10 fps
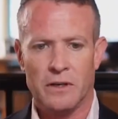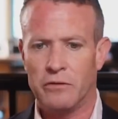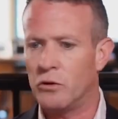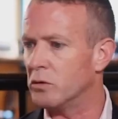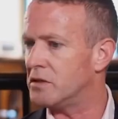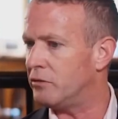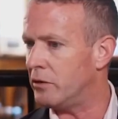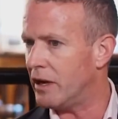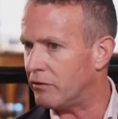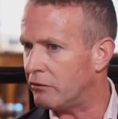Of course, if
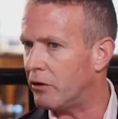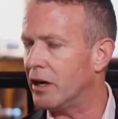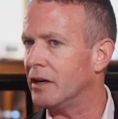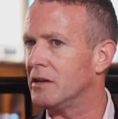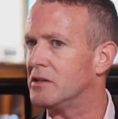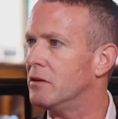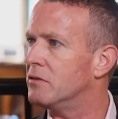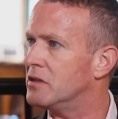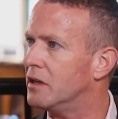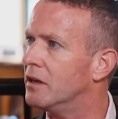we ever find
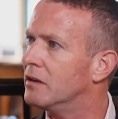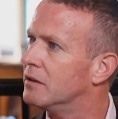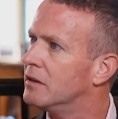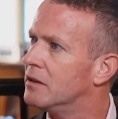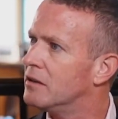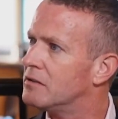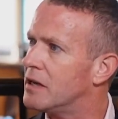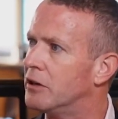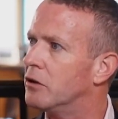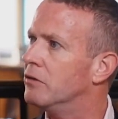ourselves in a
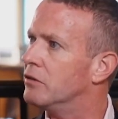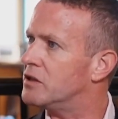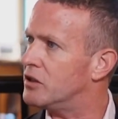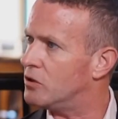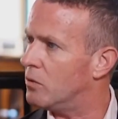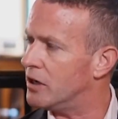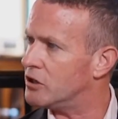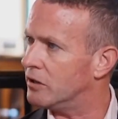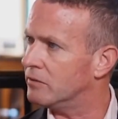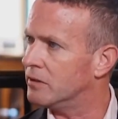takeover
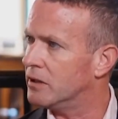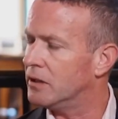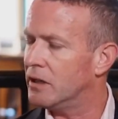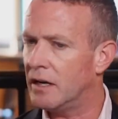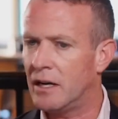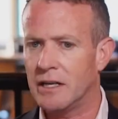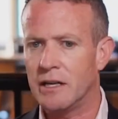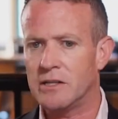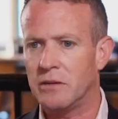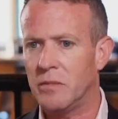situation, I
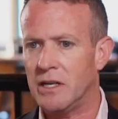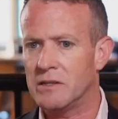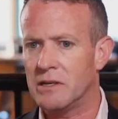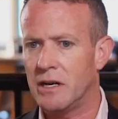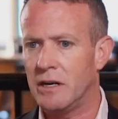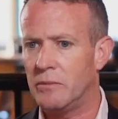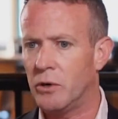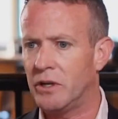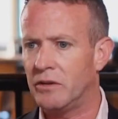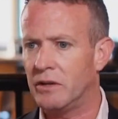guess it means that
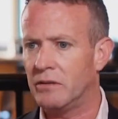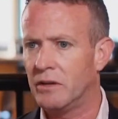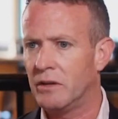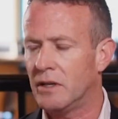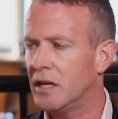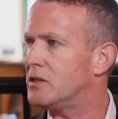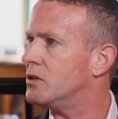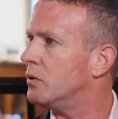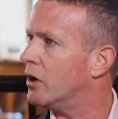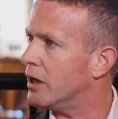anybody that gets
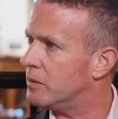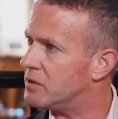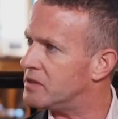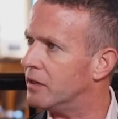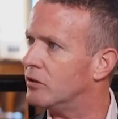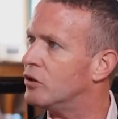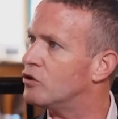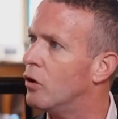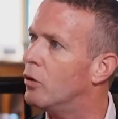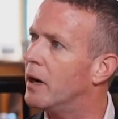to a 90%
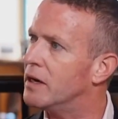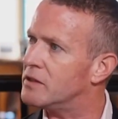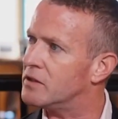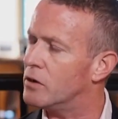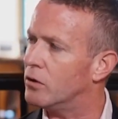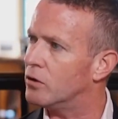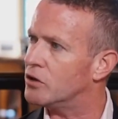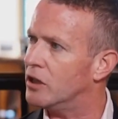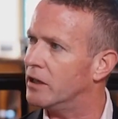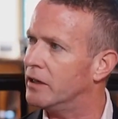control basis on
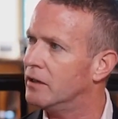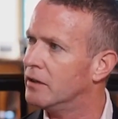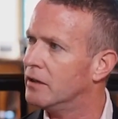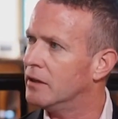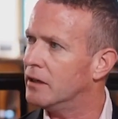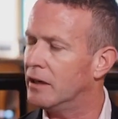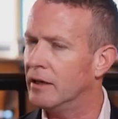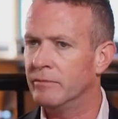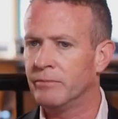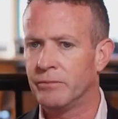Hot Chili
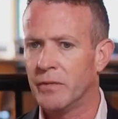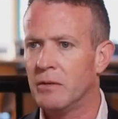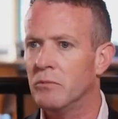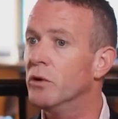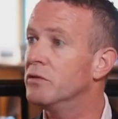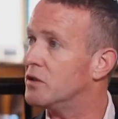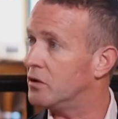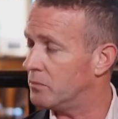moves to